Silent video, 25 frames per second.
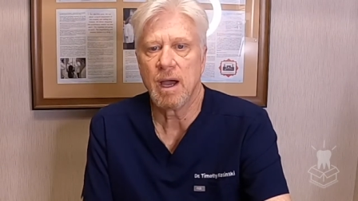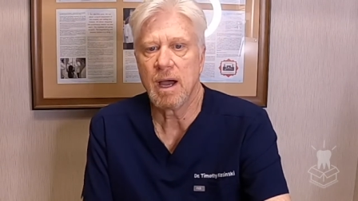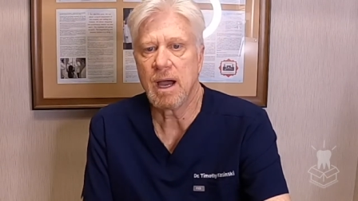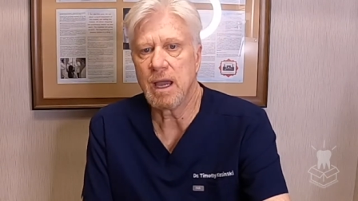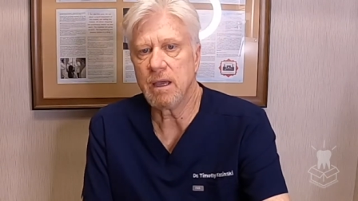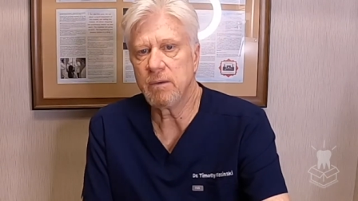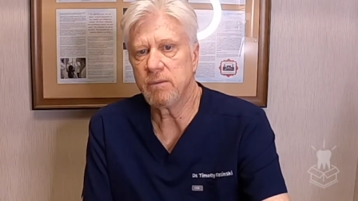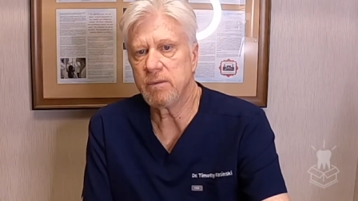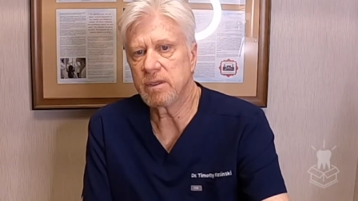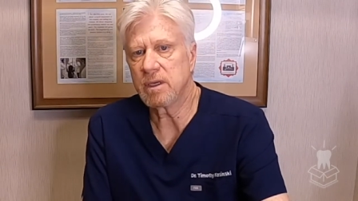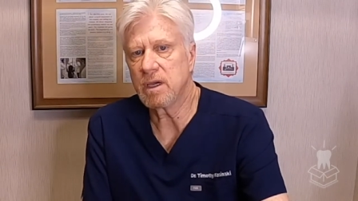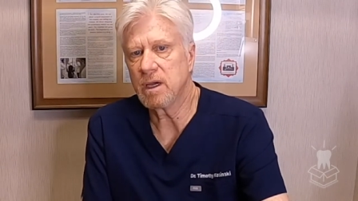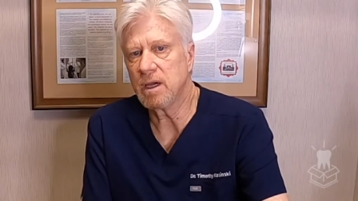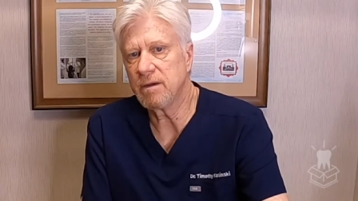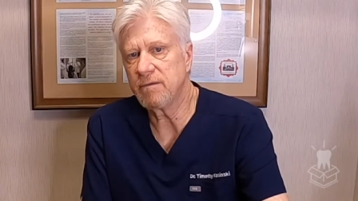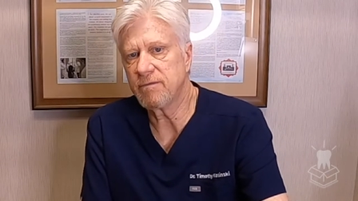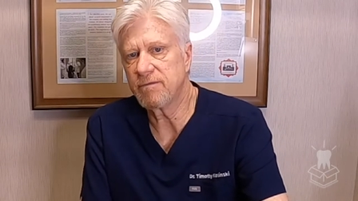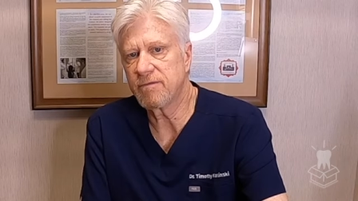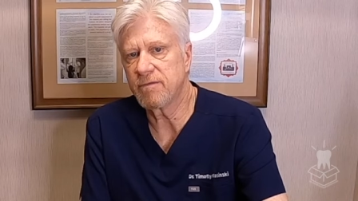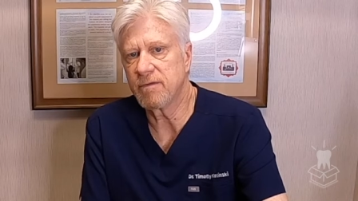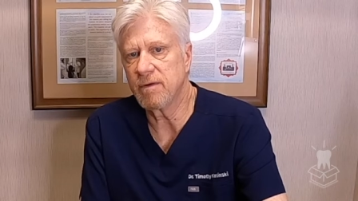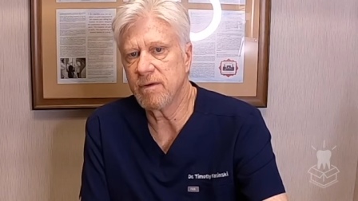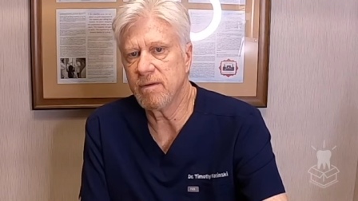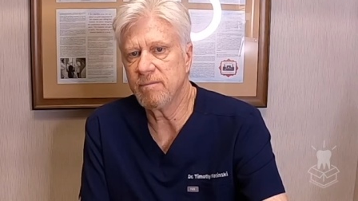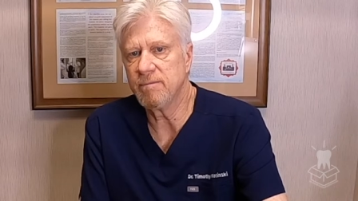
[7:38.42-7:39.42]
I would
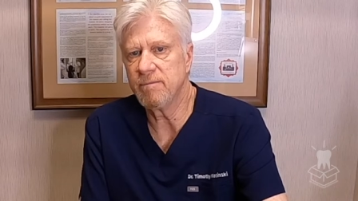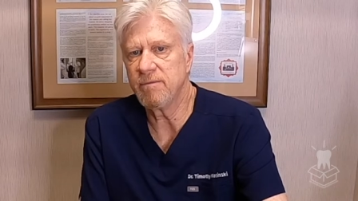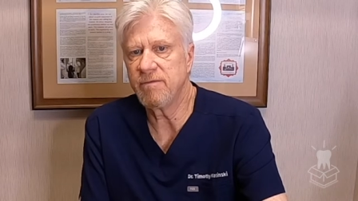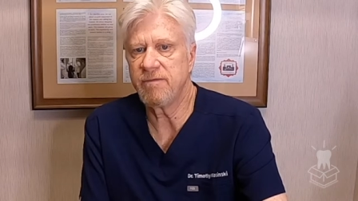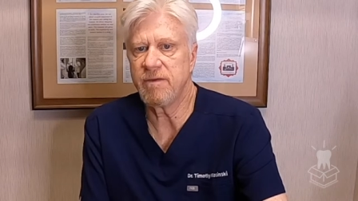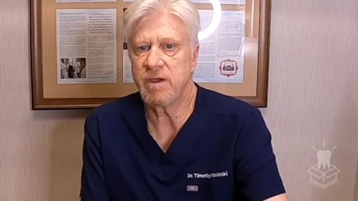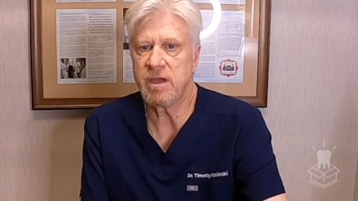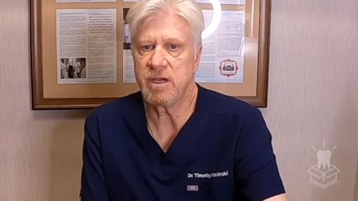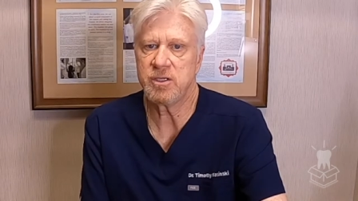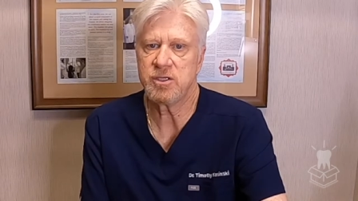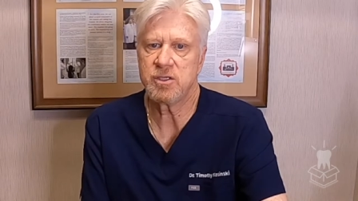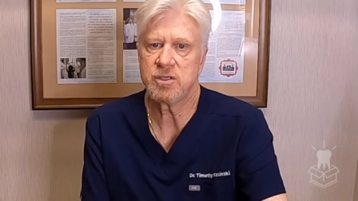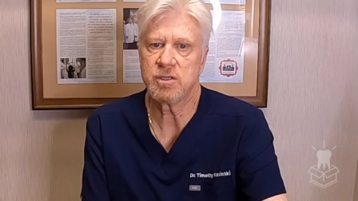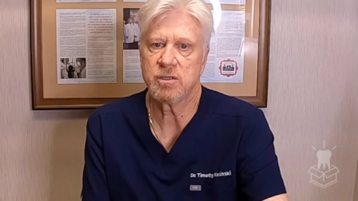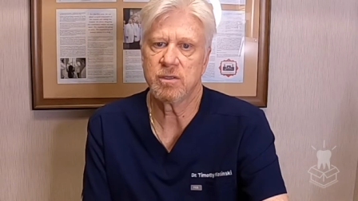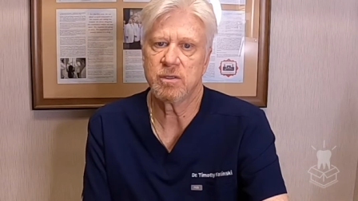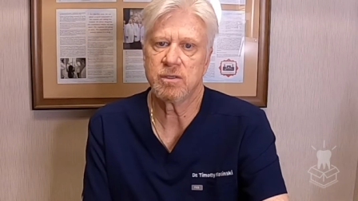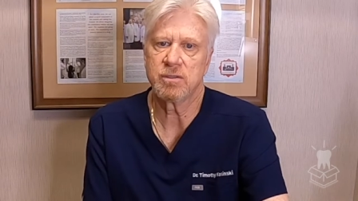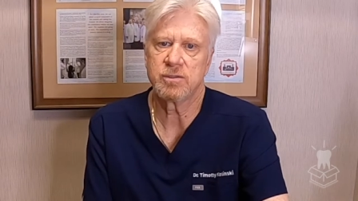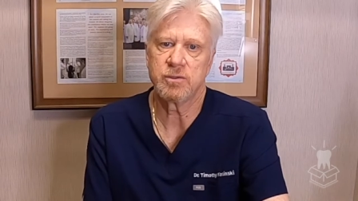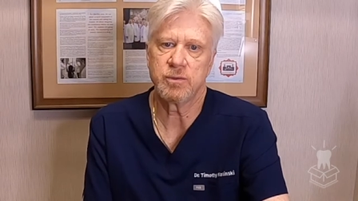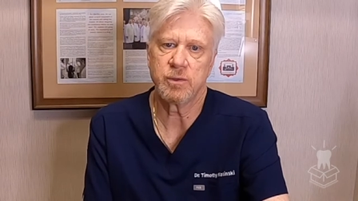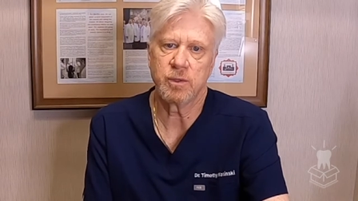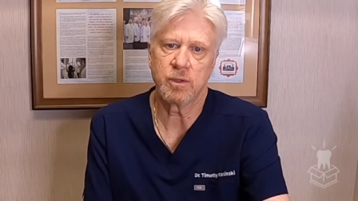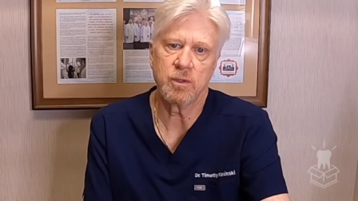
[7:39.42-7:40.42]
cut from
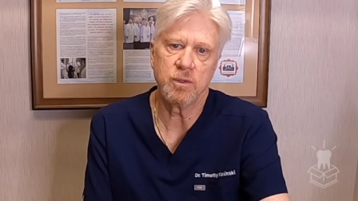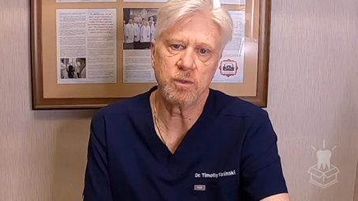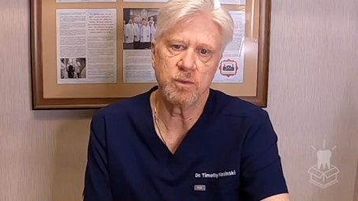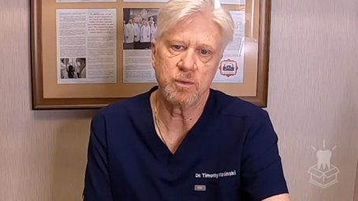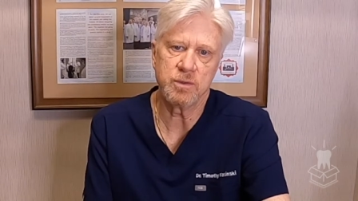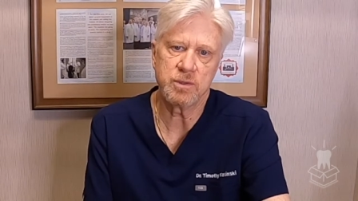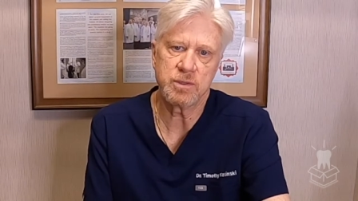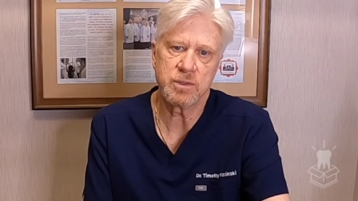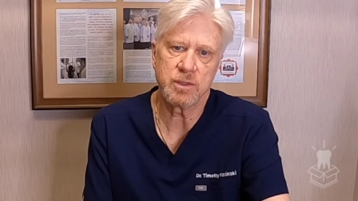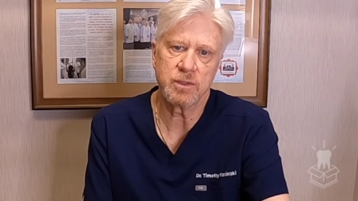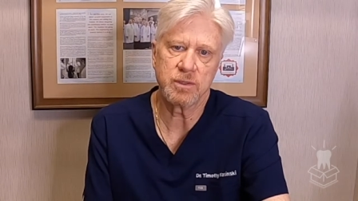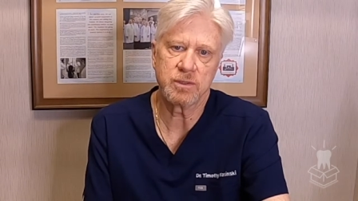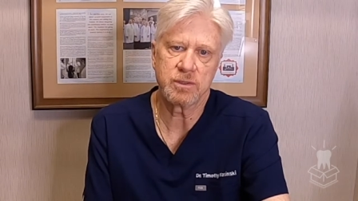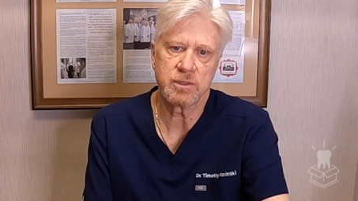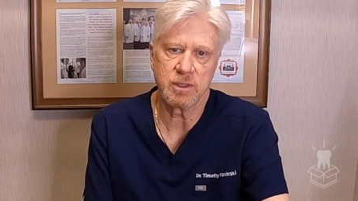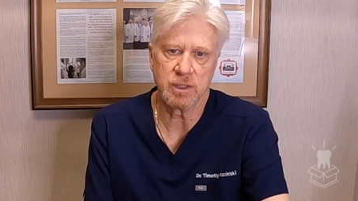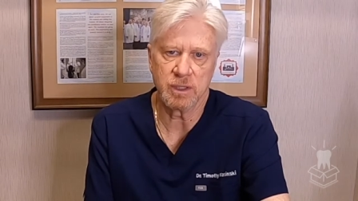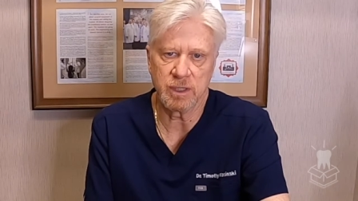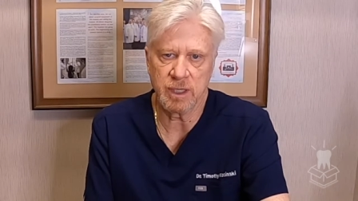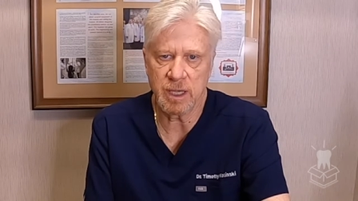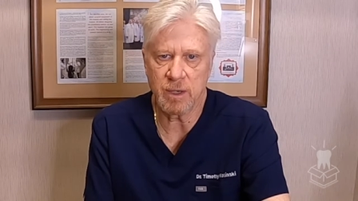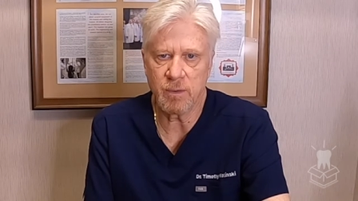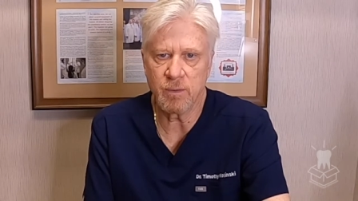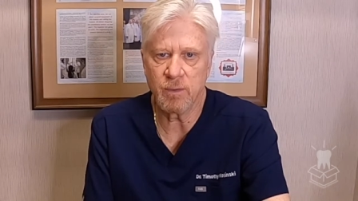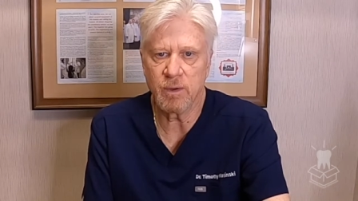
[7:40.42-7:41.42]
facial to occlusal to
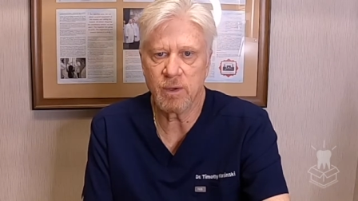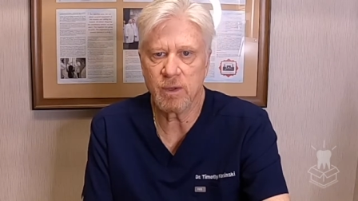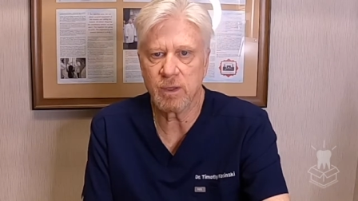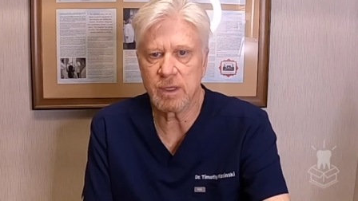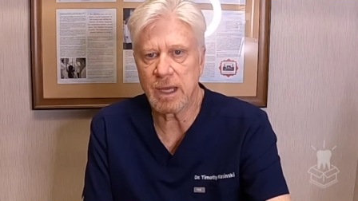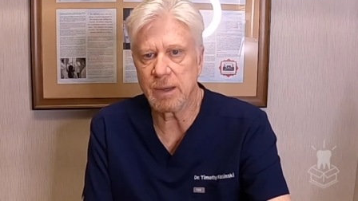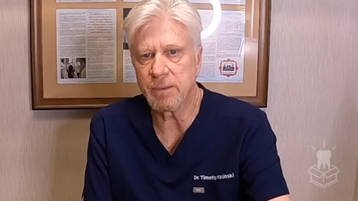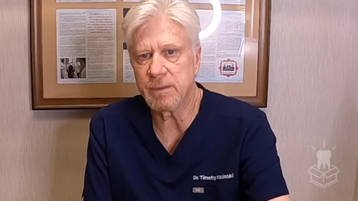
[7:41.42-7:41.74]
lingual.